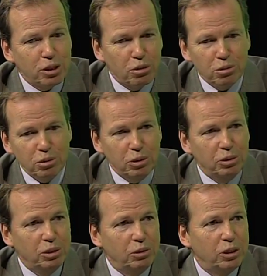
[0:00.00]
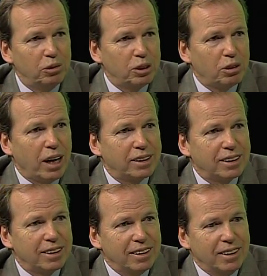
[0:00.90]
we're trying
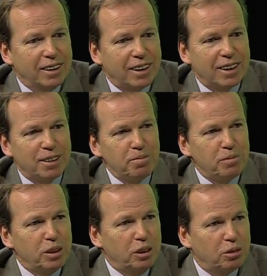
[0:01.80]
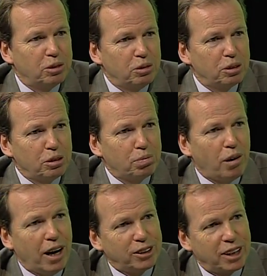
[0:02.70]
to, you know, do a little
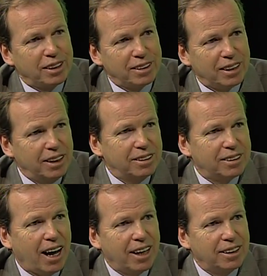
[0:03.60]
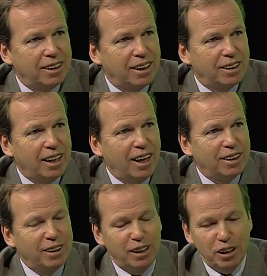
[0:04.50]
project and tie it in.
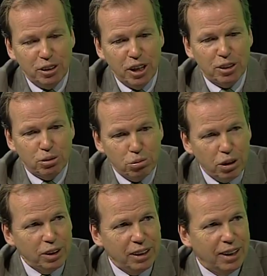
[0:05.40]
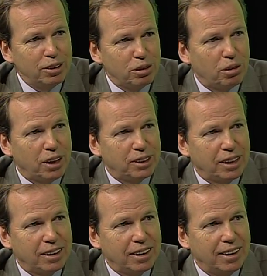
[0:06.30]
And it's really
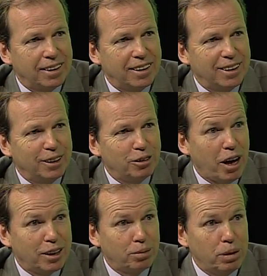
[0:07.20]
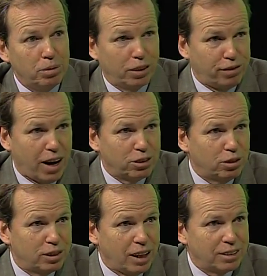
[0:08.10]
interesting. A lot of the people, the founder
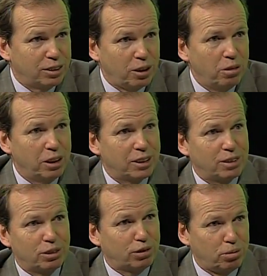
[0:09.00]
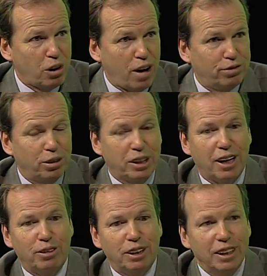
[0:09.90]
of Dunkin' Donuts was from Norfolk
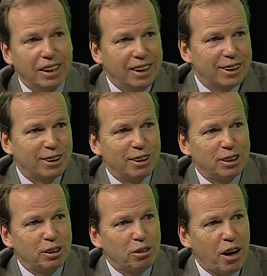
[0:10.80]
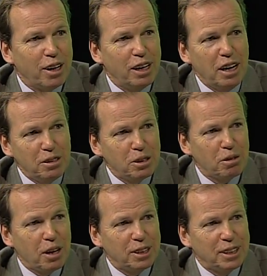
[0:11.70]
County. So there's a lot of
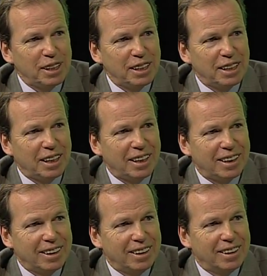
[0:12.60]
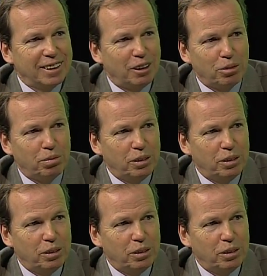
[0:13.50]
interesting. You know,